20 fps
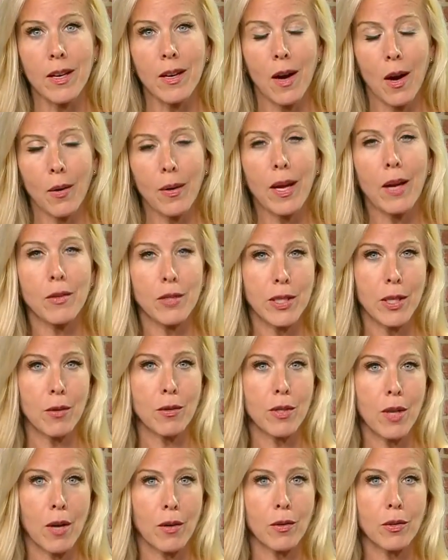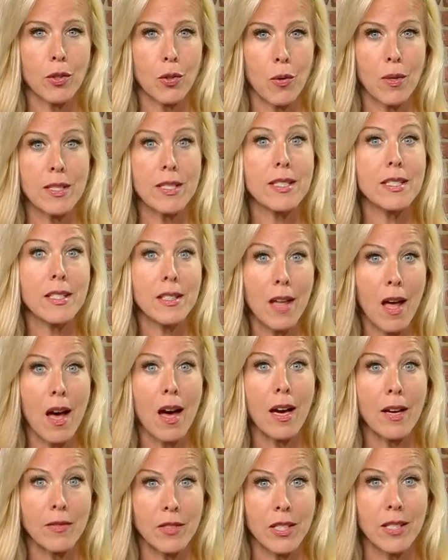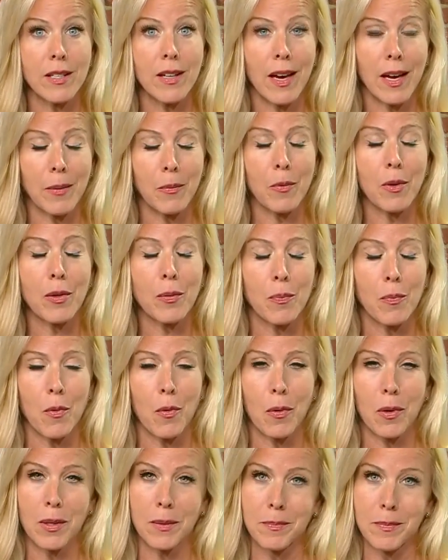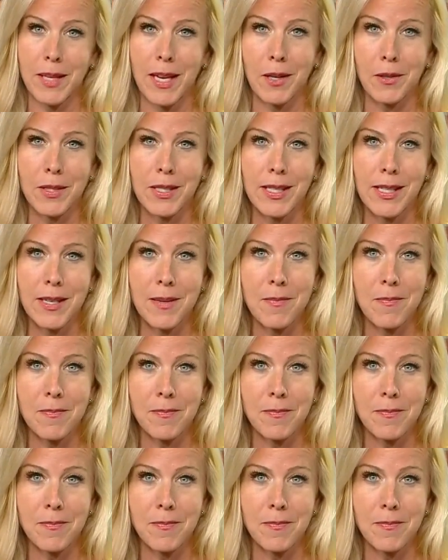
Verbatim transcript: Our Kelsey O'Donnell joins us live tonight with more. Kelsey.